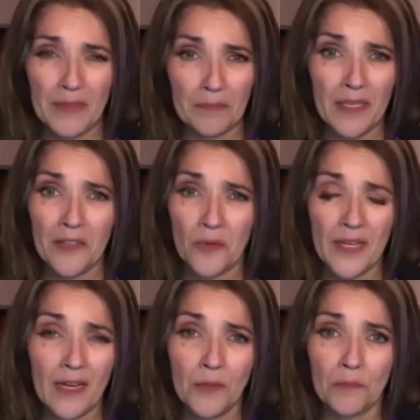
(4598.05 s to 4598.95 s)
By the way,
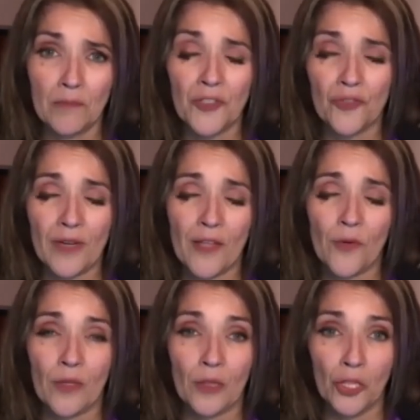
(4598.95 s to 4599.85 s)
I would much
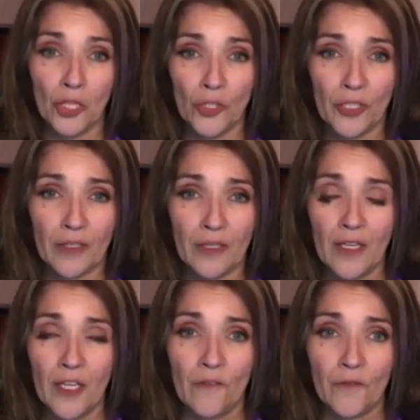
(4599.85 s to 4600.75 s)
rather learn
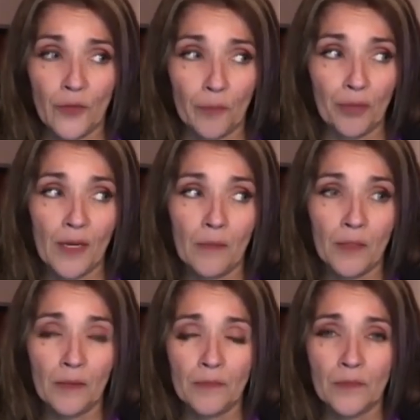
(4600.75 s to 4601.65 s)
for the
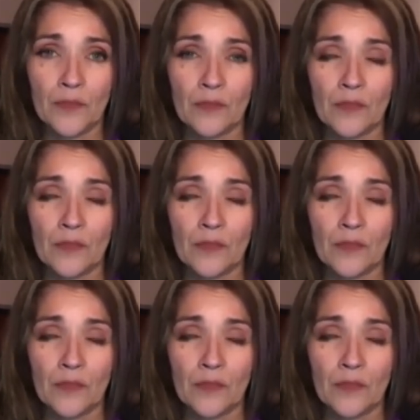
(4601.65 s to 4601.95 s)
problems.